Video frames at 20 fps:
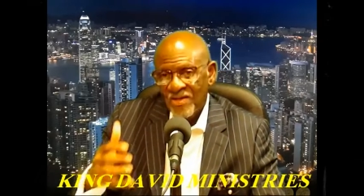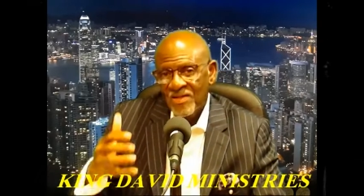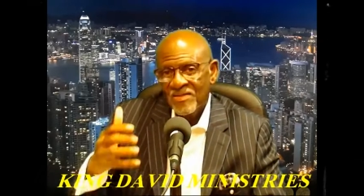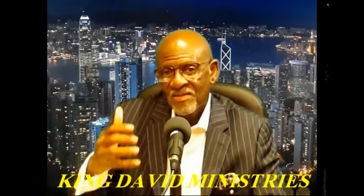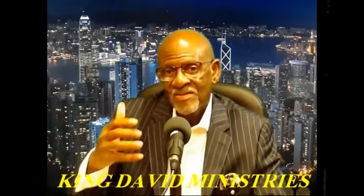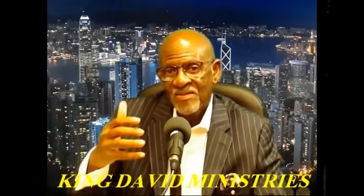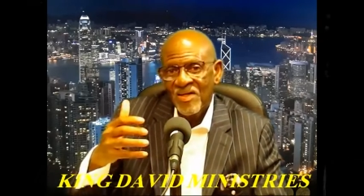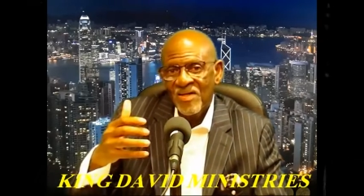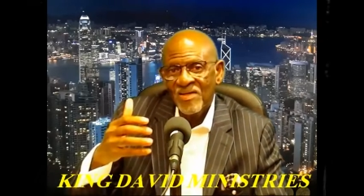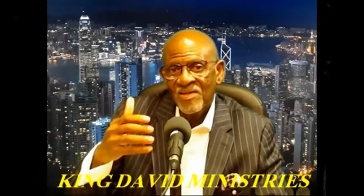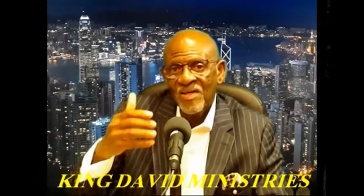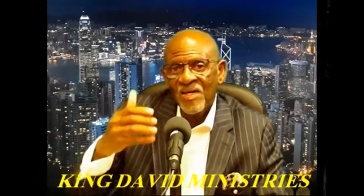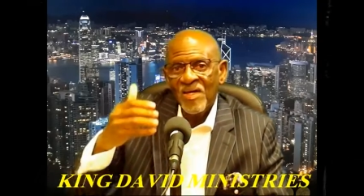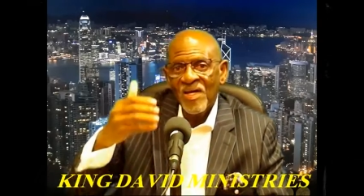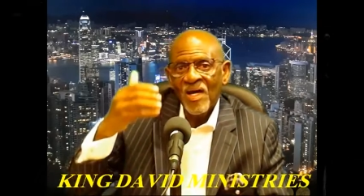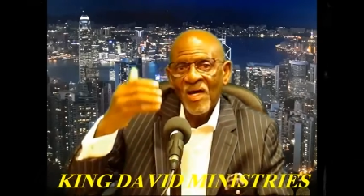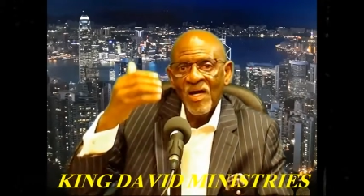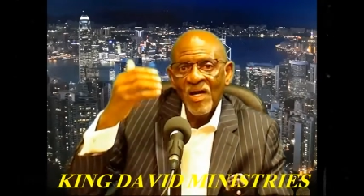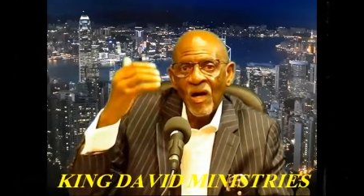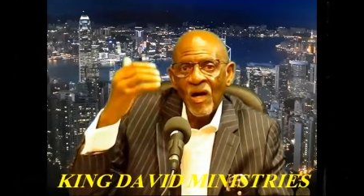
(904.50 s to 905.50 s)
he said,
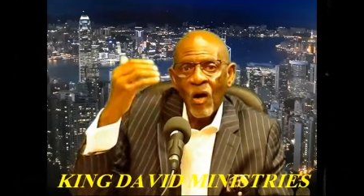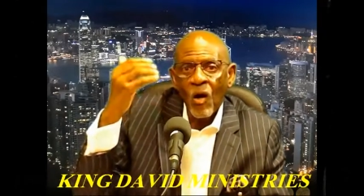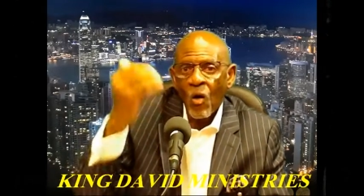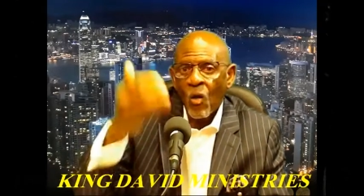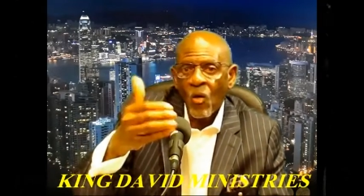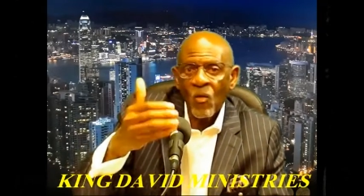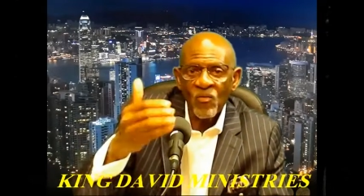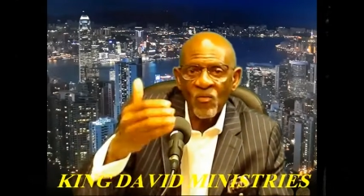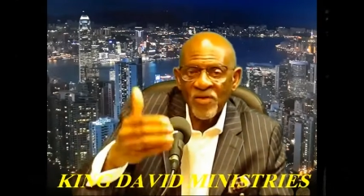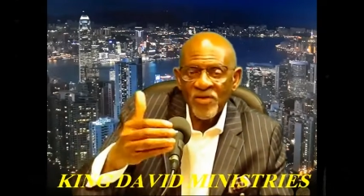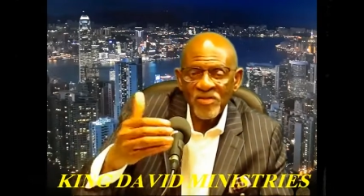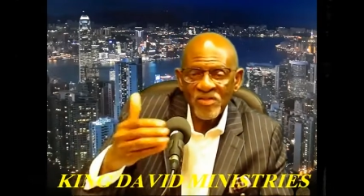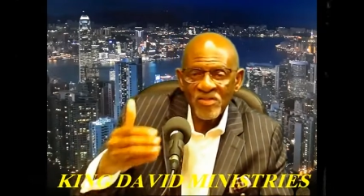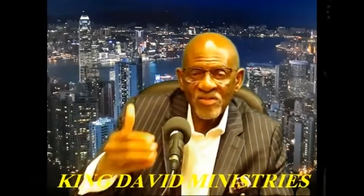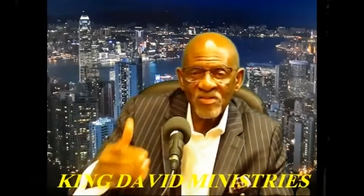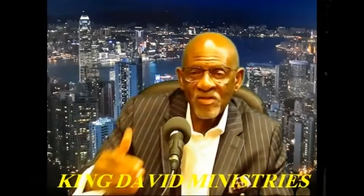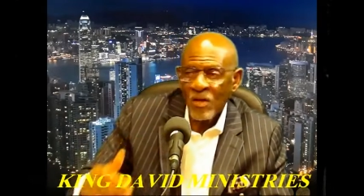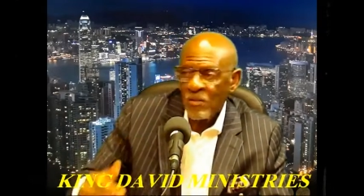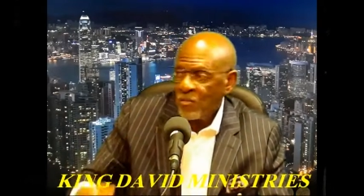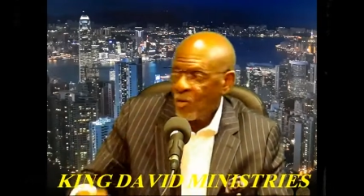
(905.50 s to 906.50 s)
All this has
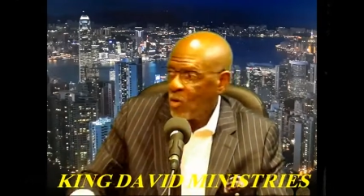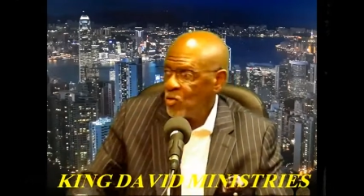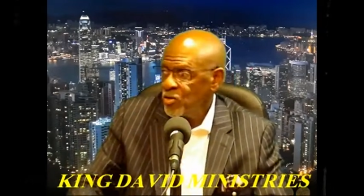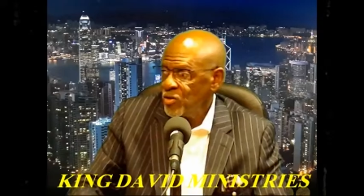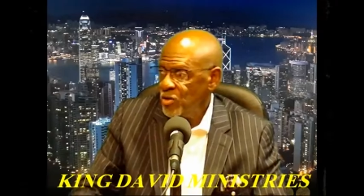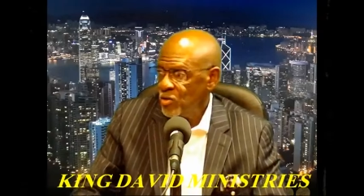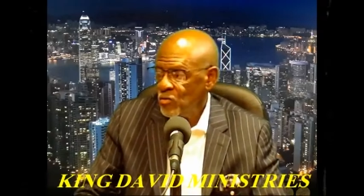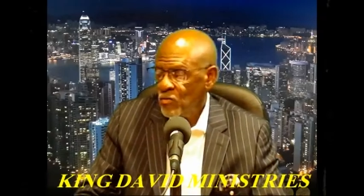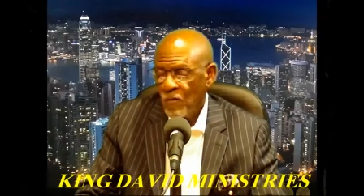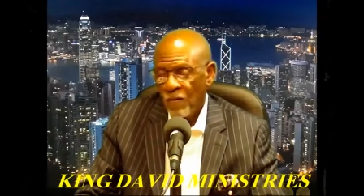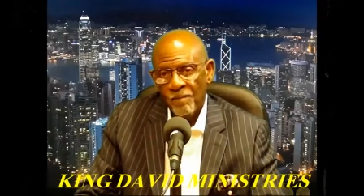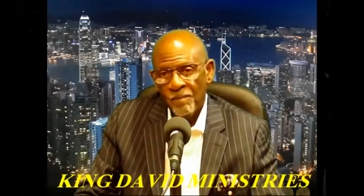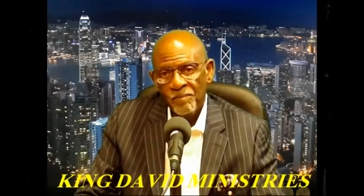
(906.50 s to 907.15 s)
come on you,